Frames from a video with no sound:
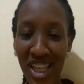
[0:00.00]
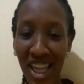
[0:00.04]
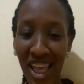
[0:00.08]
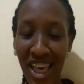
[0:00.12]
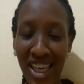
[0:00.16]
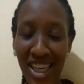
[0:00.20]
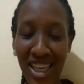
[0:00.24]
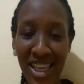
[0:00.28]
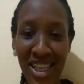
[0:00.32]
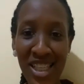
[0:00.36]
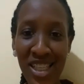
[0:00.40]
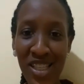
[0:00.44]

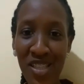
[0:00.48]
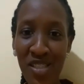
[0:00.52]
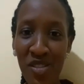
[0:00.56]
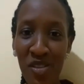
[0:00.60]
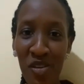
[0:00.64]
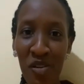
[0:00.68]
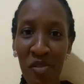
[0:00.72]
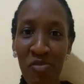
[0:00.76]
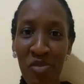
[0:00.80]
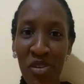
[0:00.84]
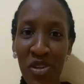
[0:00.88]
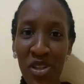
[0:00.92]
Like it is
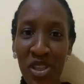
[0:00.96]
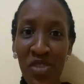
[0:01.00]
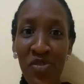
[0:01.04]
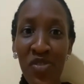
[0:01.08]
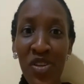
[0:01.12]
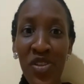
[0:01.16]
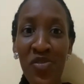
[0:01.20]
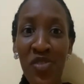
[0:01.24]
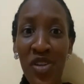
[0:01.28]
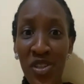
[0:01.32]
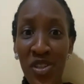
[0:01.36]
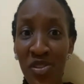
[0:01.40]
so bold,
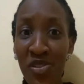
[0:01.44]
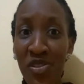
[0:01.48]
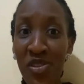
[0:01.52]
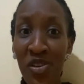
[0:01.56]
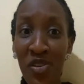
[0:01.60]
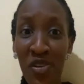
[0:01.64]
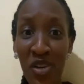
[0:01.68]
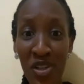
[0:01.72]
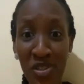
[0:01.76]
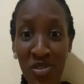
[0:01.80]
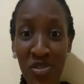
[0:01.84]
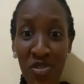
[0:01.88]
even when you
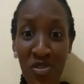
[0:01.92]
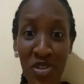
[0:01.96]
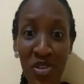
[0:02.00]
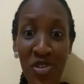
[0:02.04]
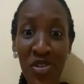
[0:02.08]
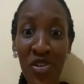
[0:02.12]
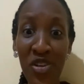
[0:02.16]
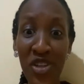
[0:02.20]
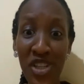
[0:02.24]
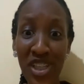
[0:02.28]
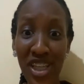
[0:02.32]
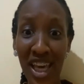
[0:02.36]
don't want to
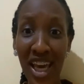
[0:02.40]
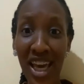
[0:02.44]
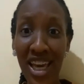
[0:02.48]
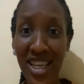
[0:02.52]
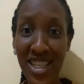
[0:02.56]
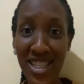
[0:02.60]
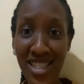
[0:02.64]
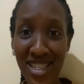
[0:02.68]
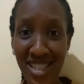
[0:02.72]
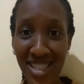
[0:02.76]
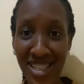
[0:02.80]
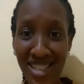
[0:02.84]

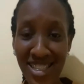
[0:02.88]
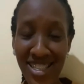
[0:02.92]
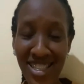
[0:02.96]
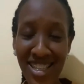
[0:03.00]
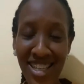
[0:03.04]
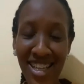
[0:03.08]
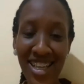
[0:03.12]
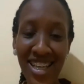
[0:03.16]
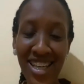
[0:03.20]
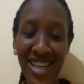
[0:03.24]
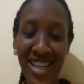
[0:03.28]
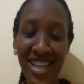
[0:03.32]
recognize it,
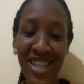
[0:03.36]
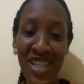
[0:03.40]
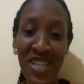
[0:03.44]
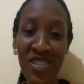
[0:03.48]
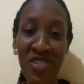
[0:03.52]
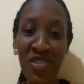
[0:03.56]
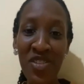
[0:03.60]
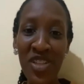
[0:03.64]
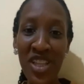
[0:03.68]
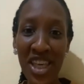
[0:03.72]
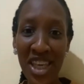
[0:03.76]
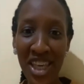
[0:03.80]
it
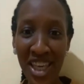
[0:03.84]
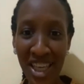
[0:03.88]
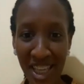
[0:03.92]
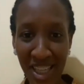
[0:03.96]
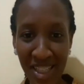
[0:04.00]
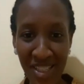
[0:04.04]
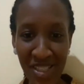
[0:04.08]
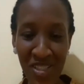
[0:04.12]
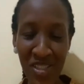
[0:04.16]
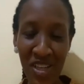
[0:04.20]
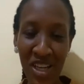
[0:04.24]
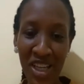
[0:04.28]
will
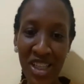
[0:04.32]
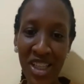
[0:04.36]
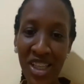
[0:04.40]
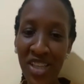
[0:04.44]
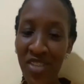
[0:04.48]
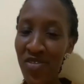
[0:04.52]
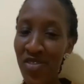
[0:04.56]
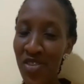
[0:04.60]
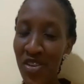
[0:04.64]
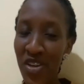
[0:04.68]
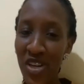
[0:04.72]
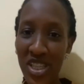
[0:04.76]
hit and
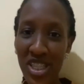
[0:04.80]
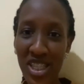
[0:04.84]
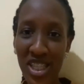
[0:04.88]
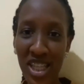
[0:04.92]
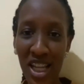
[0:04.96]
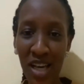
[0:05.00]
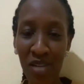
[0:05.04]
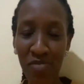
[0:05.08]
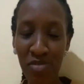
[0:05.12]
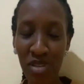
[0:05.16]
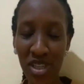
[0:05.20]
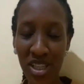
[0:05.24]
give you a
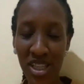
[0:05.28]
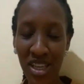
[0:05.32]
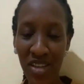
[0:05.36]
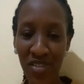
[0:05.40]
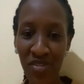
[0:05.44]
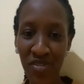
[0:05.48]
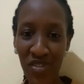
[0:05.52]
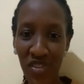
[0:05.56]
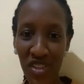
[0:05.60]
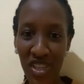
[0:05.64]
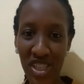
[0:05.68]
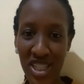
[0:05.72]
slap in the
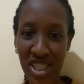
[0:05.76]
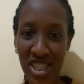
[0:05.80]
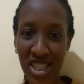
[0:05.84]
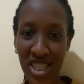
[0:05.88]
face.